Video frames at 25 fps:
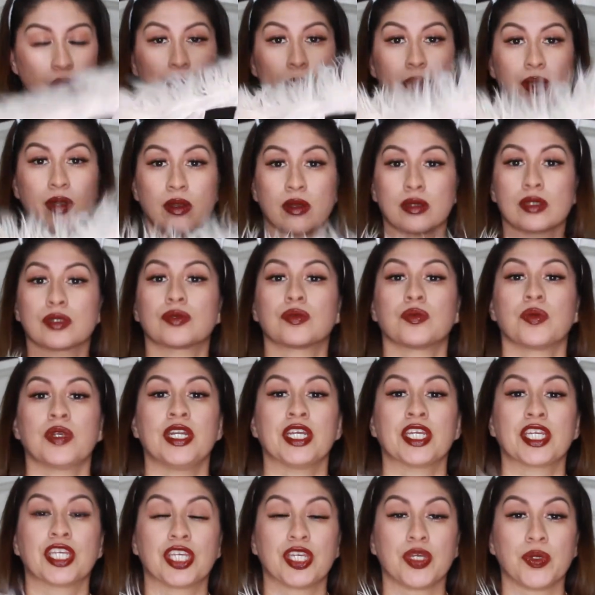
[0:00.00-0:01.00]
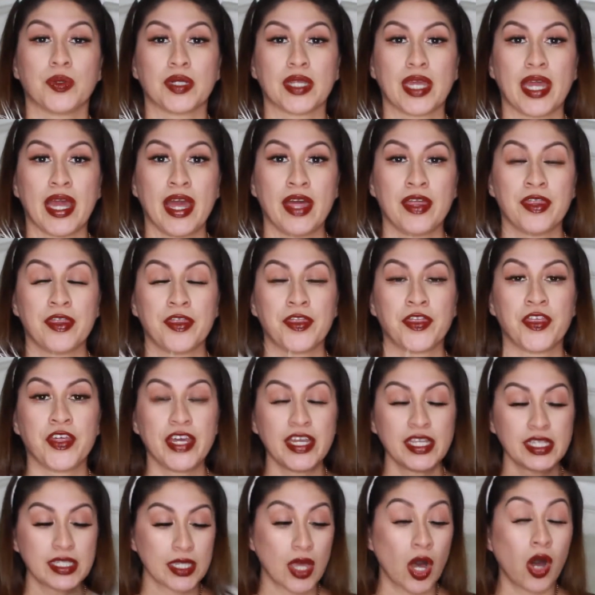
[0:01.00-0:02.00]
But it looks really cute. And
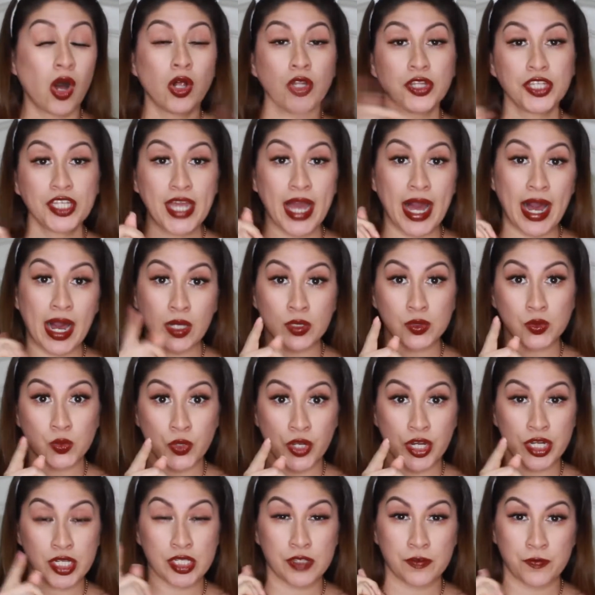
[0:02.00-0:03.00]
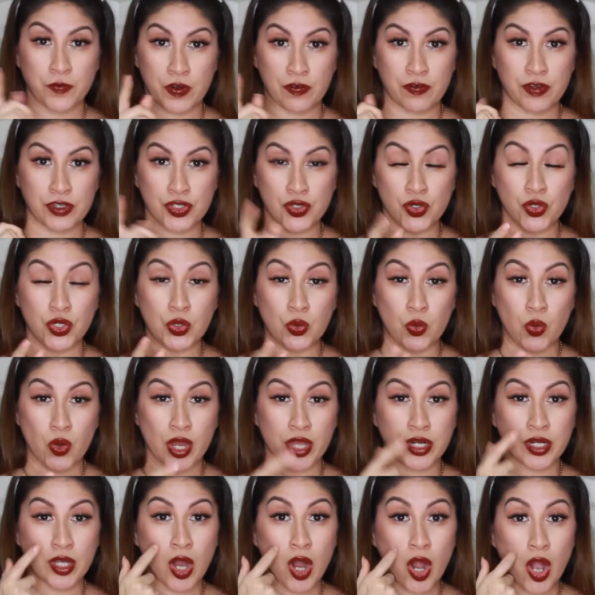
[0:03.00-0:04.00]
this, all the outwear in Forever
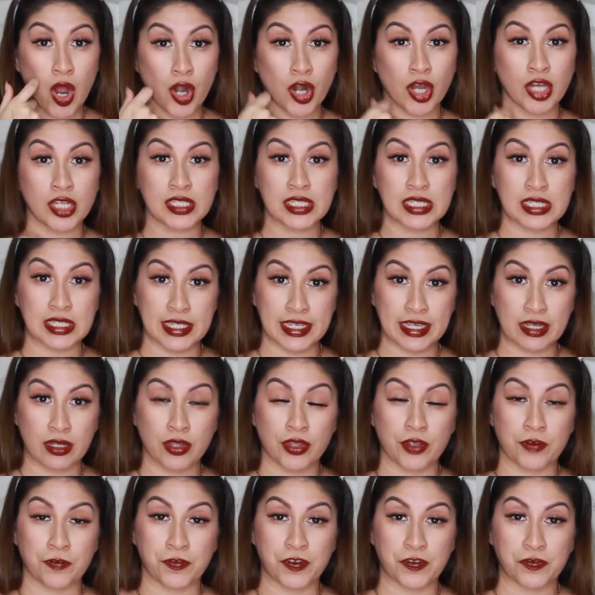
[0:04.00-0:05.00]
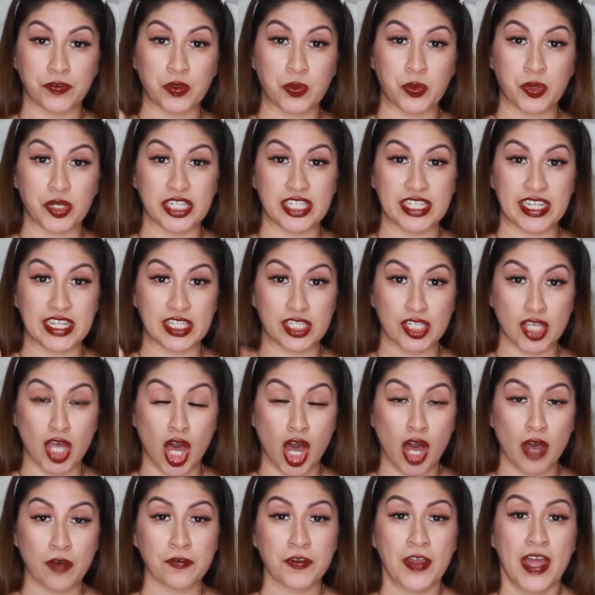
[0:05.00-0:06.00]
21 are on sale. They're 50%
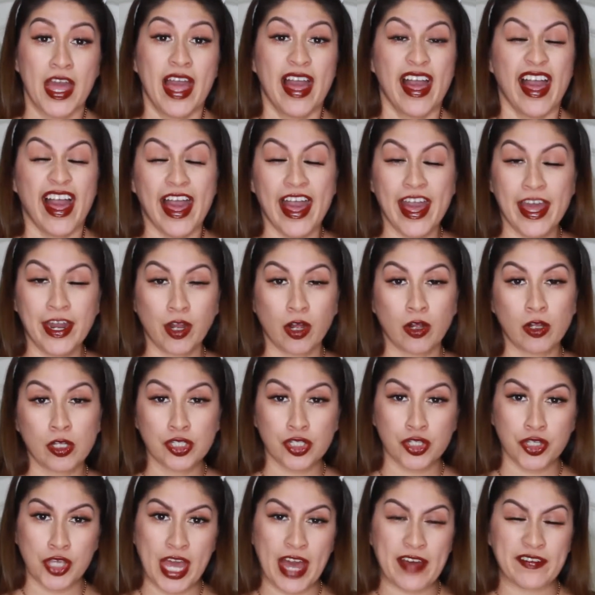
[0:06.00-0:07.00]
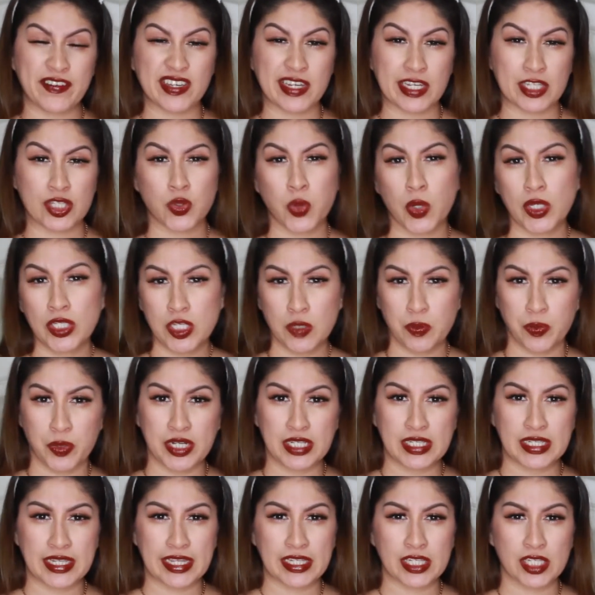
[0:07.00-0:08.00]
off. And also you're having a
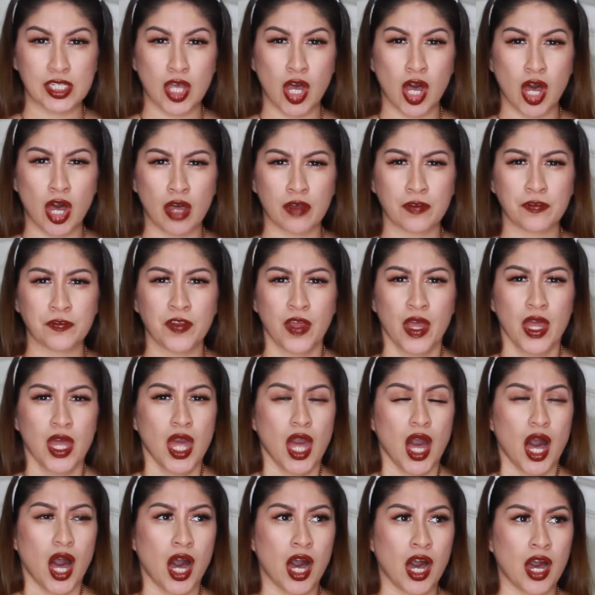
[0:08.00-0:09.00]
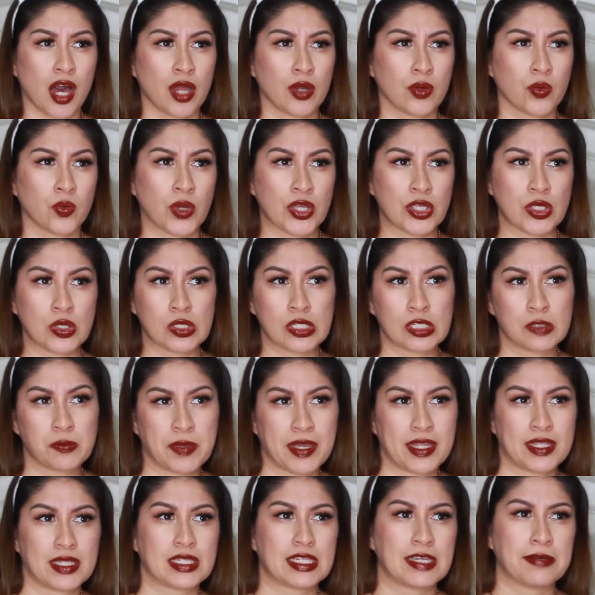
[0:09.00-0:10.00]
20% off on when you
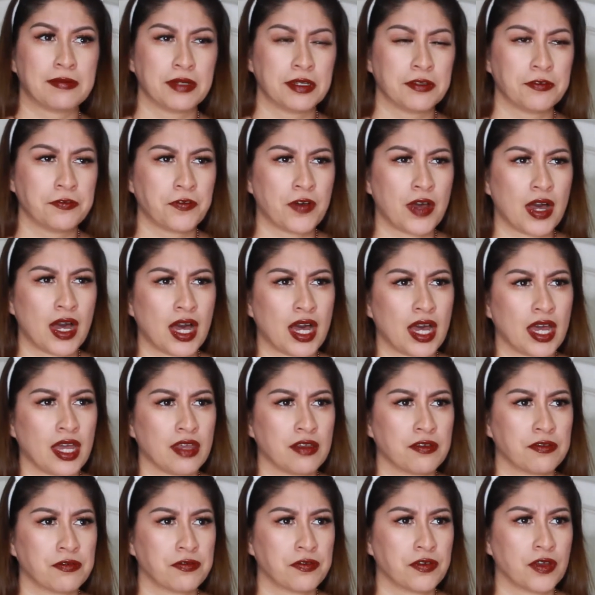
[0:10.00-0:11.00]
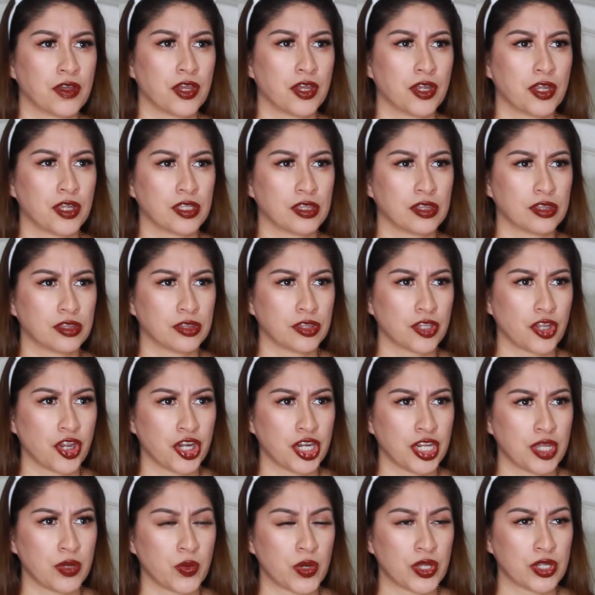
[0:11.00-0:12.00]
spend 75,
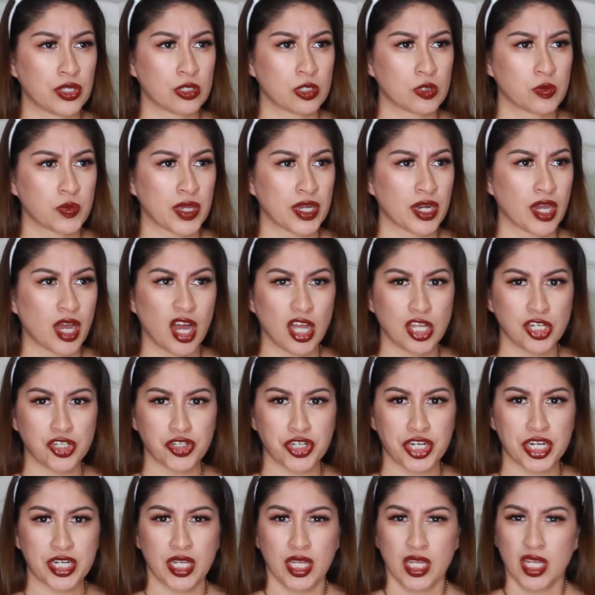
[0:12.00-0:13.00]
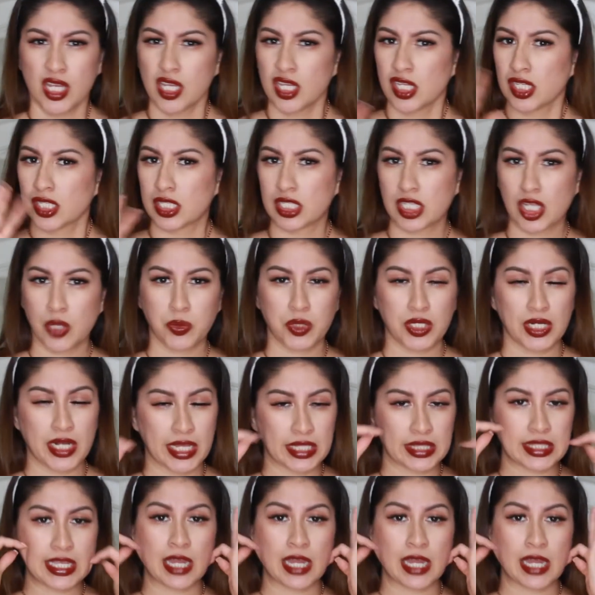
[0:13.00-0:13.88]
30, when you spend 100, something like